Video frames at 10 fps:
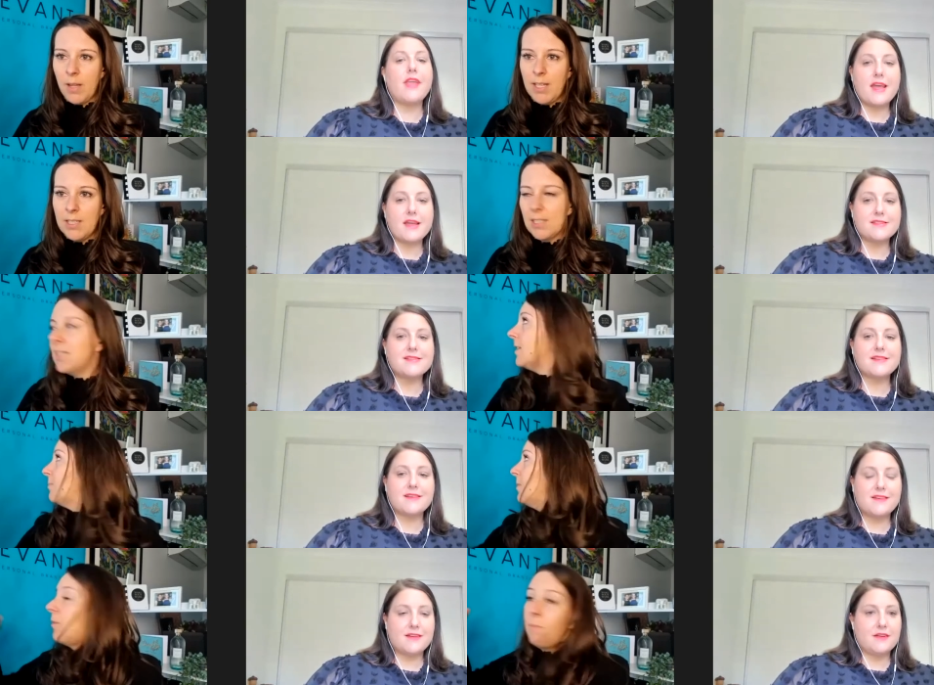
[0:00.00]
Speaker 1: place yes.
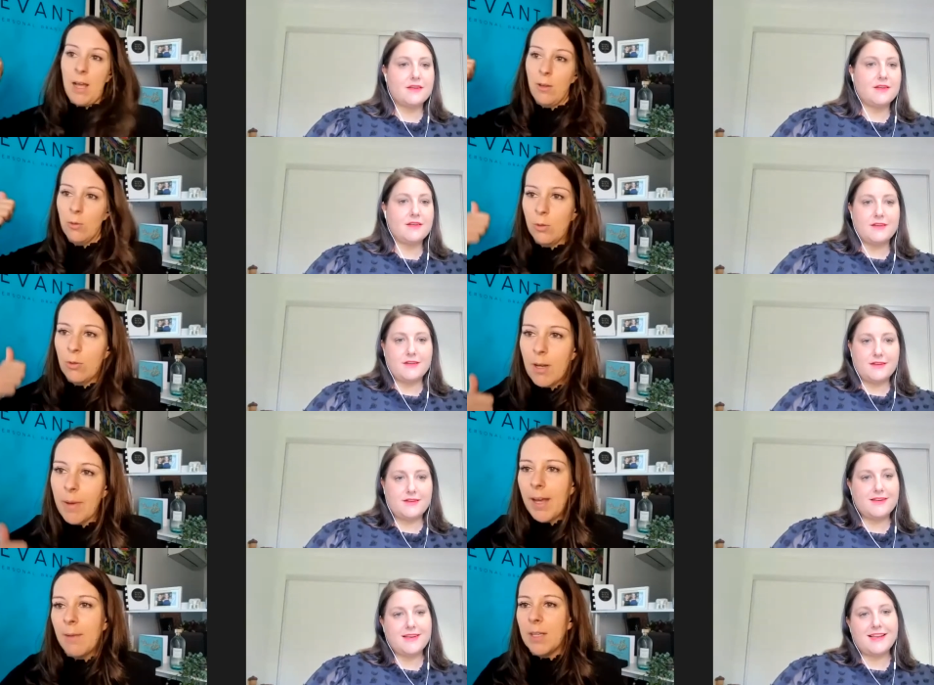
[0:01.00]
sydney with my logo
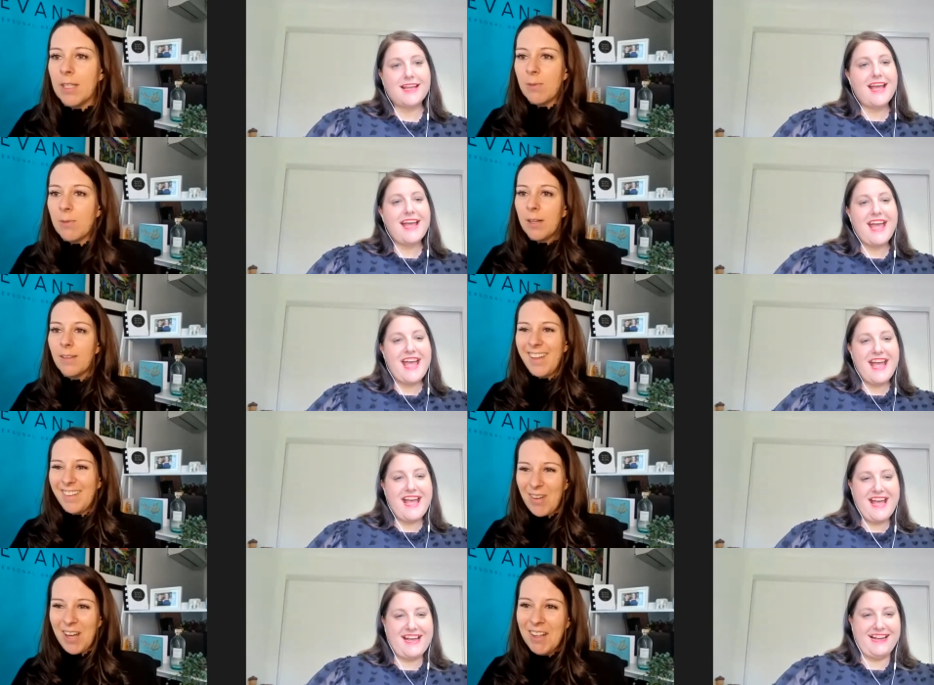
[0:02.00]
right behind me as yeah.
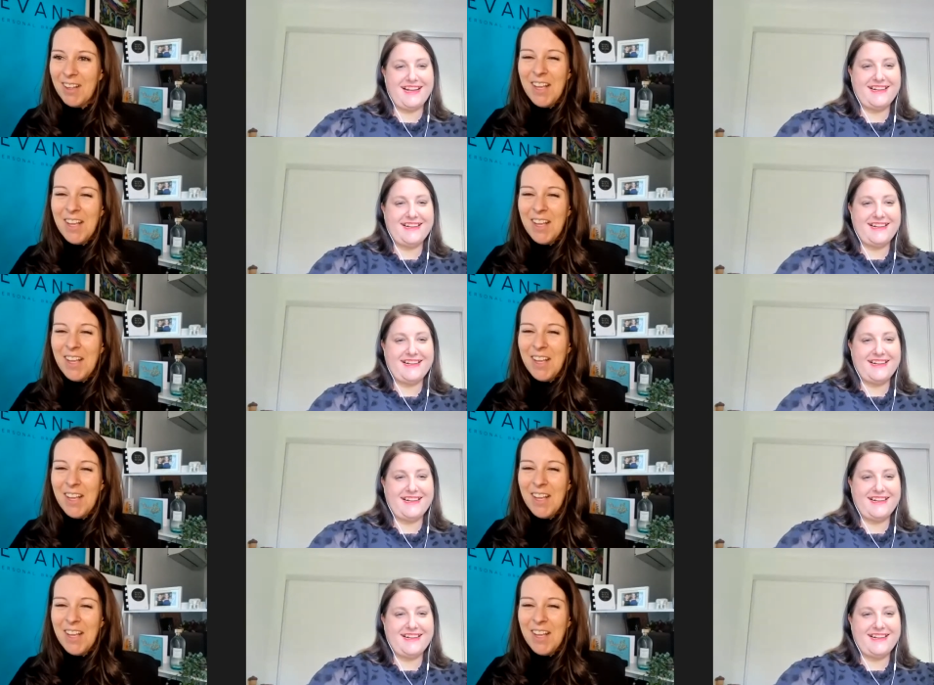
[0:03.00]
well